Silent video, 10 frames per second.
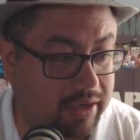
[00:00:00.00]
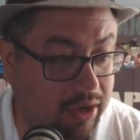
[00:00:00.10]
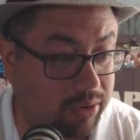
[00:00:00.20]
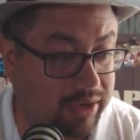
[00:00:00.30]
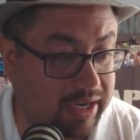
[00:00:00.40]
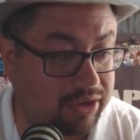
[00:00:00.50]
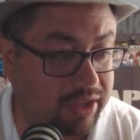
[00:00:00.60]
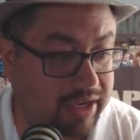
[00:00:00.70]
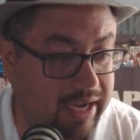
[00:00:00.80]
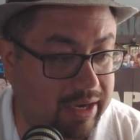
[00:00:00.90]
know neither
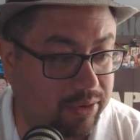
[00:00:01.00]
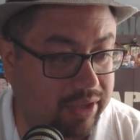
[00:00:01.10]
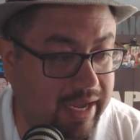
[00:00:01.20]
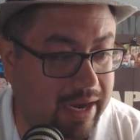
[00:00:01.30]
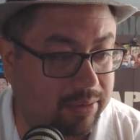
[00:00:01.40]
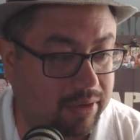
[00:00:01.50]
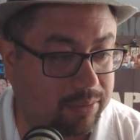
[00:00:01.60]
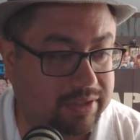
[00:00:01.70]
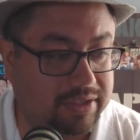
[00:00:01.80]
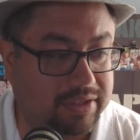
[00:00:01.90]
the day nor the hour in
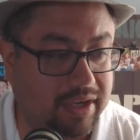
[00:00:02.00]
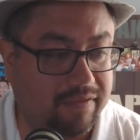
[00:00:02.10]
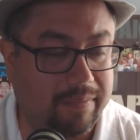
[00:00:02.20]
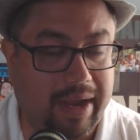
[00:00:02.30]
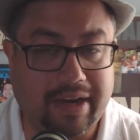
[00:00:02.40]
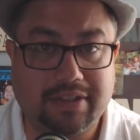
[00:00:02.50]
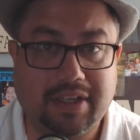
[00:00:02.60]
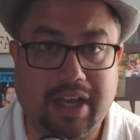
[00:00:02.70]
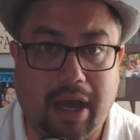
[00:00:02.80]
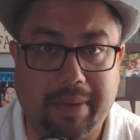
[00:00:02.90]
which the Son of Man is
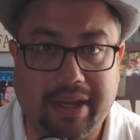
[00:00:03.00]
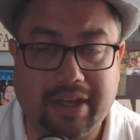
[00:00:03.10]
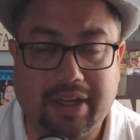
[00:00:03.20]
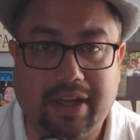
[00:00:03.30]
coming.